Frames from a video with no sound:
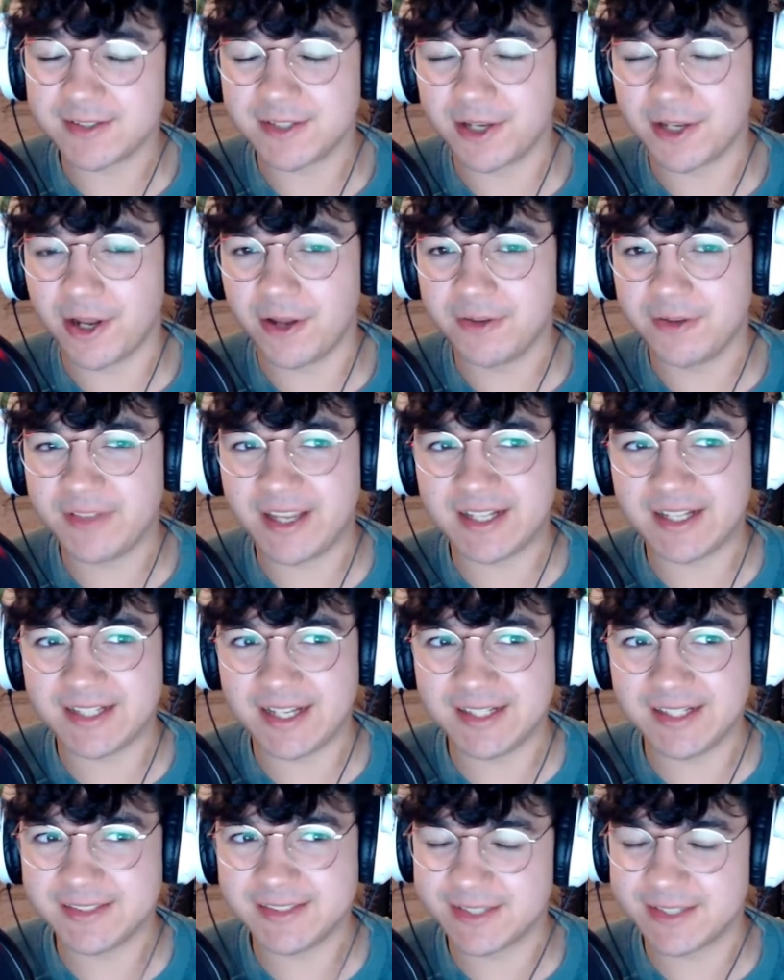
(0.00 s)
You know, they
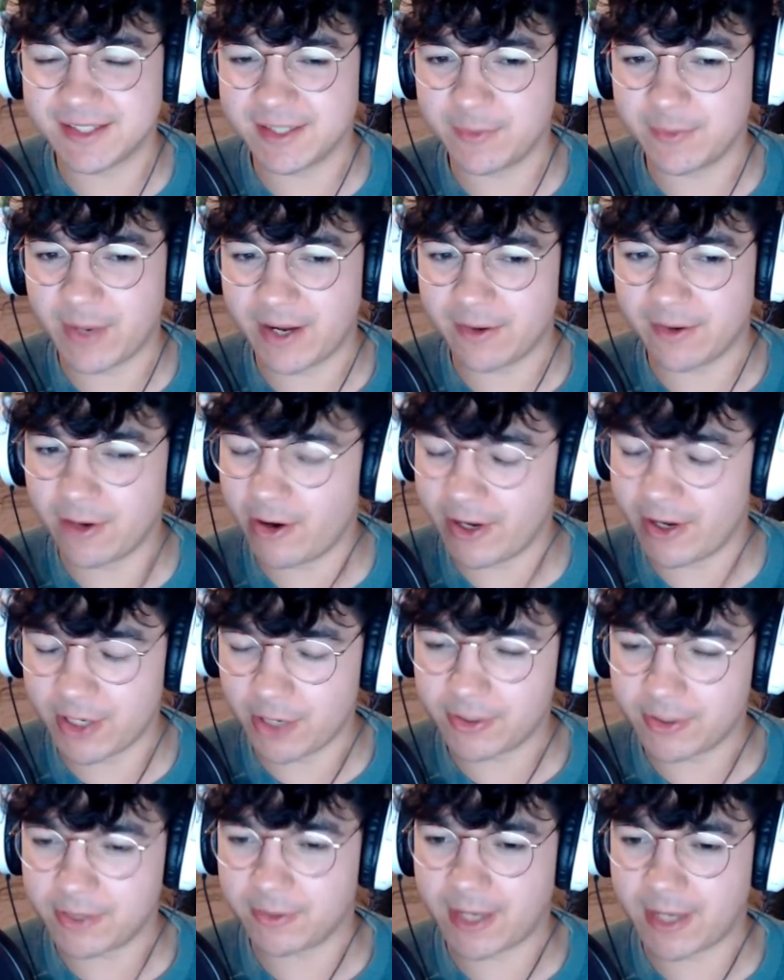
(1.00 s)
instantly went, all right,
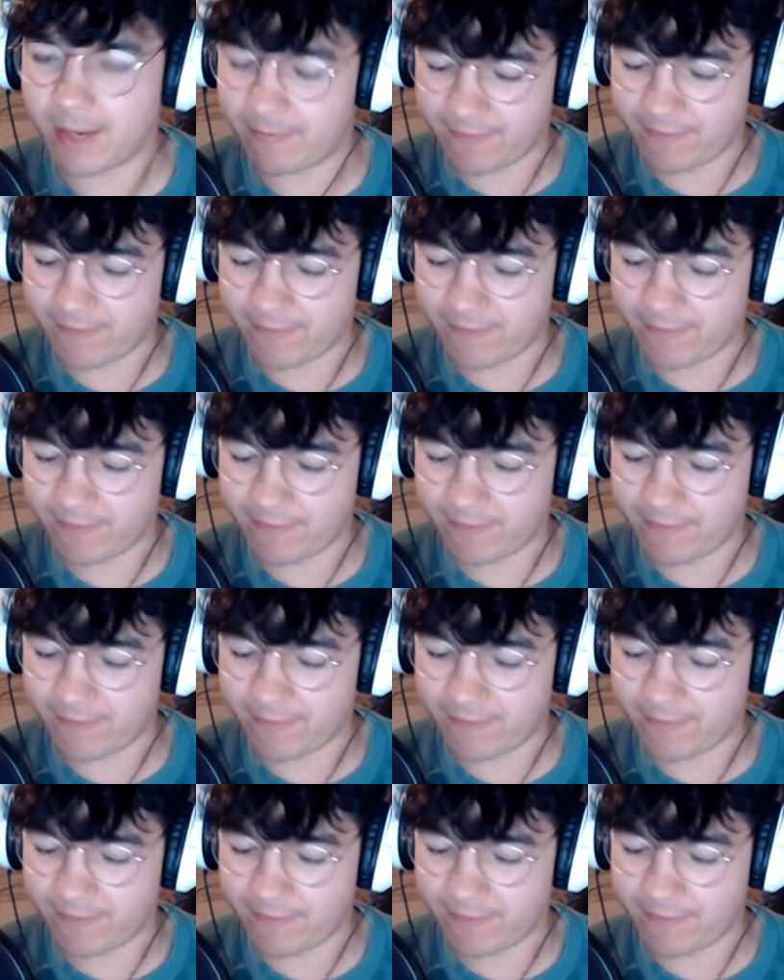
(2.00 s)
no kill cam,